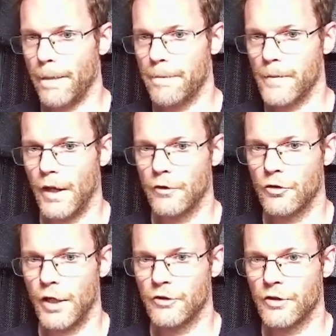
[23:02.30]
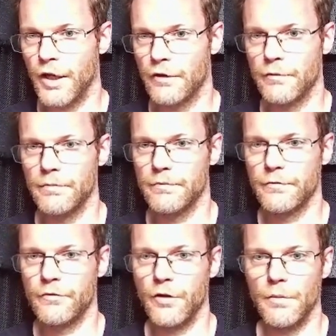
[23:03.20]
and change that
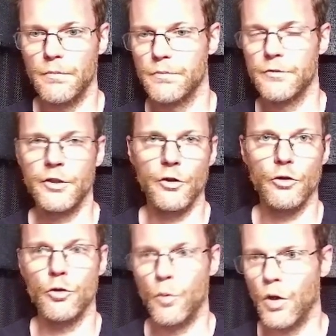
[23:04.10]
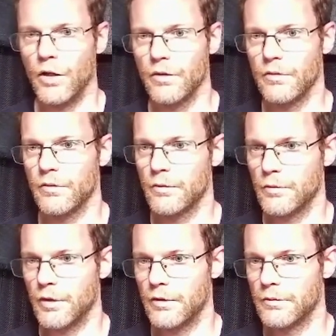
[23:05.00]
from 0 to 1,
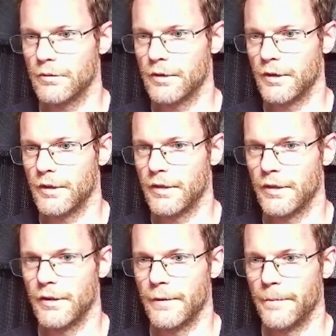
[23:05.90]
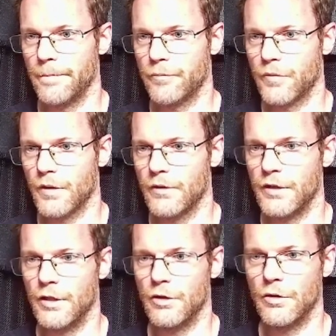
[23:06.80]
where
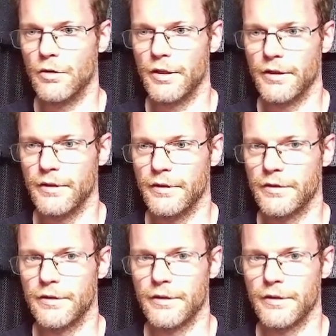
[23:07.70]
0 is,